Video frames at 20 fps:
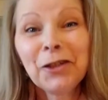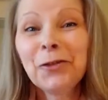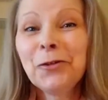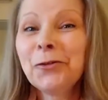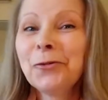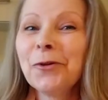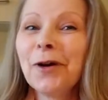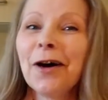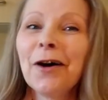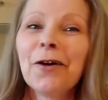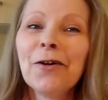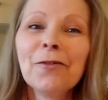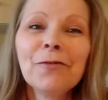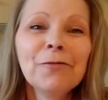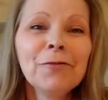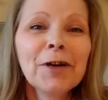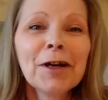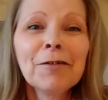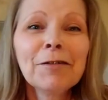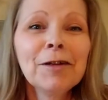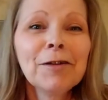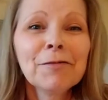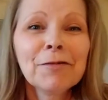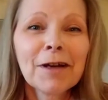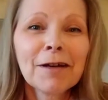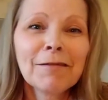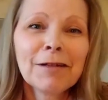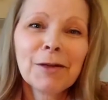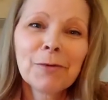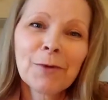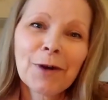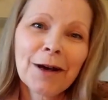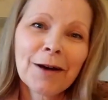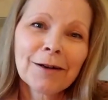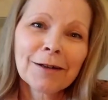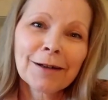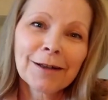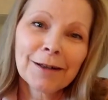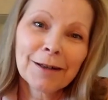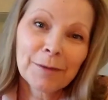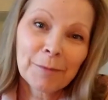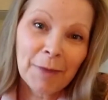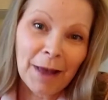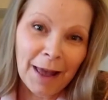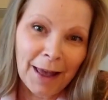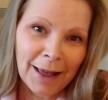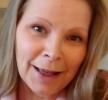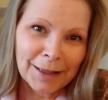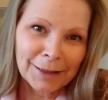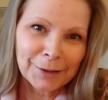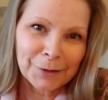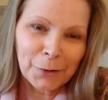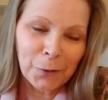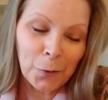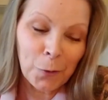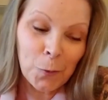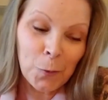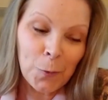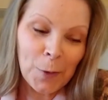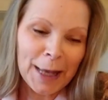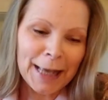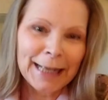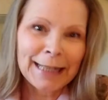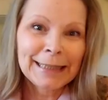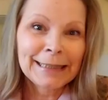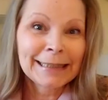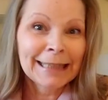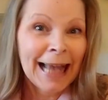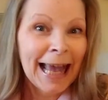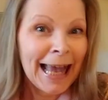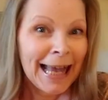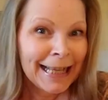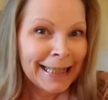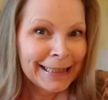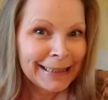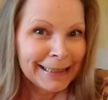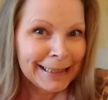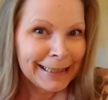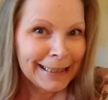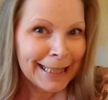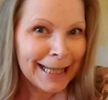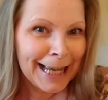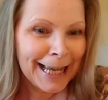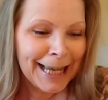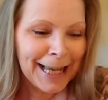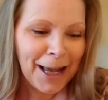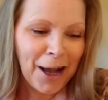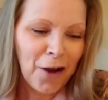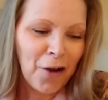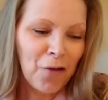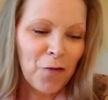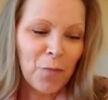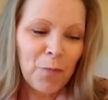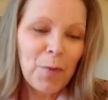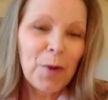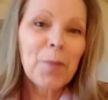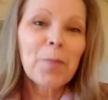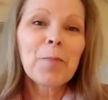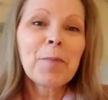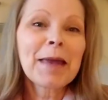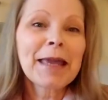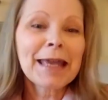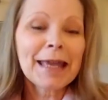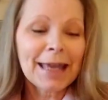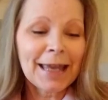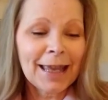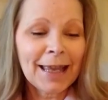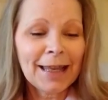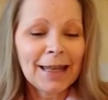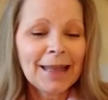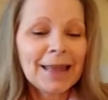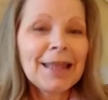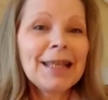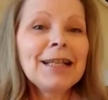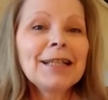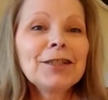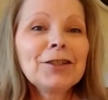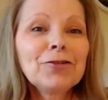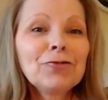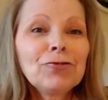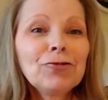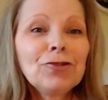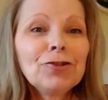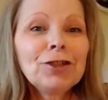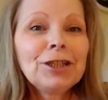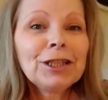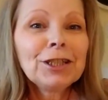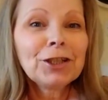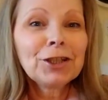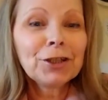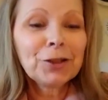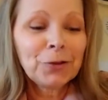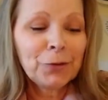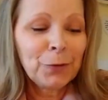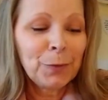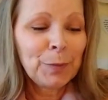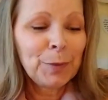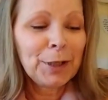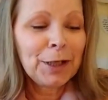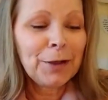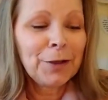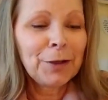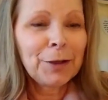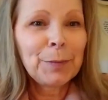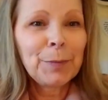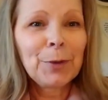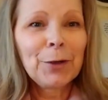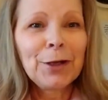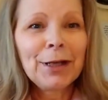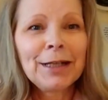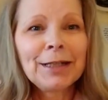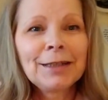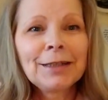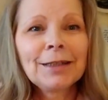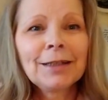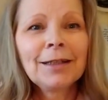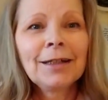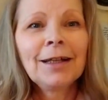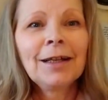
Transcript: You are very, very welcome as always. Today I've been making this traditional banana bread.